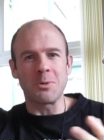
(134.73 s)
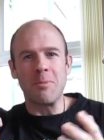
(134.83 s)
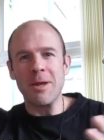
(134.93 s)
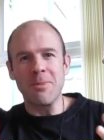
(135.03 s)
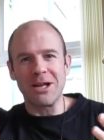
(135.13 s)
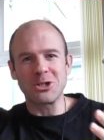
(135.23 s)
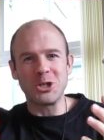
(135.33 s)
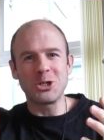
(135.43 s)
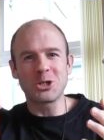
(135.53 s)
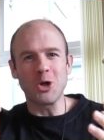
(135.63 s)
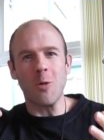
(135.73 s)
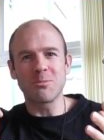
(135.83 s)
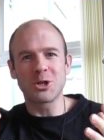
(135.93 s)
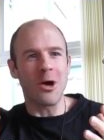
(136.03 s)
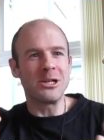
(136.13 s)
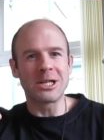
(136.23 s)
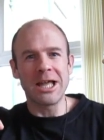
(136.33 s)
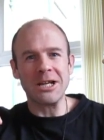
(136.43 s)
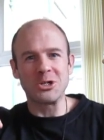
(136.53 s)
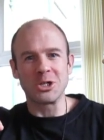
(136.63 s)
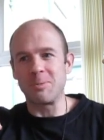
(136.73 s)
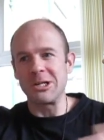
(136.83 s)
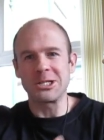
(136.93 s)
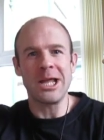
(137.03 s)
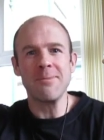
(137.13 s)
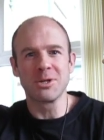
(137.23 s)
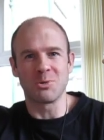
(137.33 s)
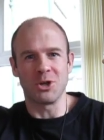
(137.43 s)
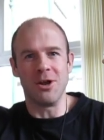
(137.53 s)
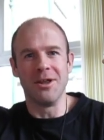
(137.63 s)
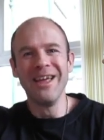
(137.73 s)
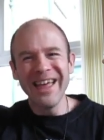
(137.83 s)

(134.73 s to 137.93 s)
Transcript: where people actually stopped going to lectures because Neighbours was on.